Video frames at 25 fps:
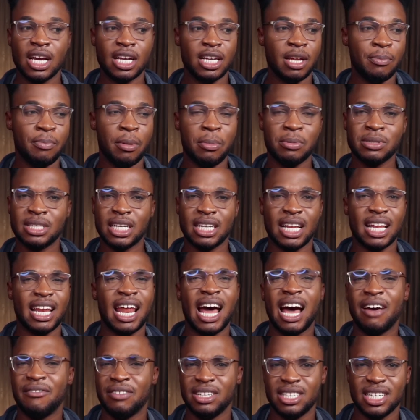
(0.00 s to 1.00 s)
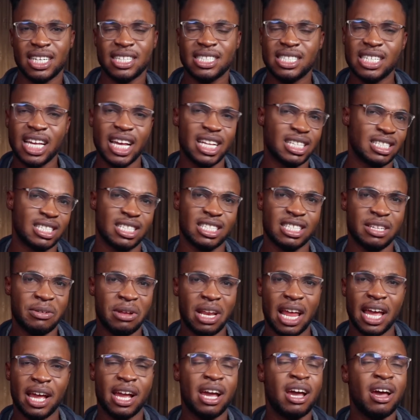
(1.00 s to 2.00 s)
The people started having their senses. They
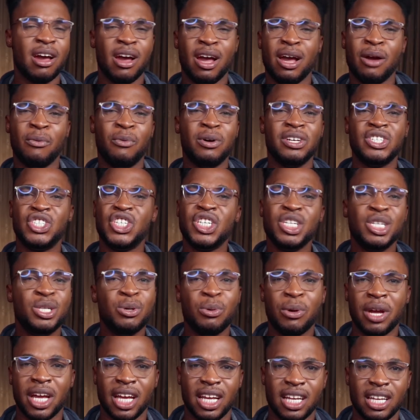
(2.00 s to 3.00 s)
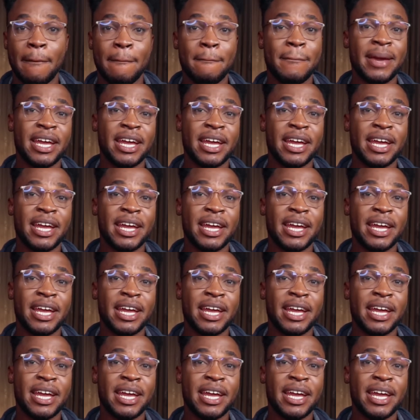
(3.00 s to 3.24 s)
were like, what's she doing?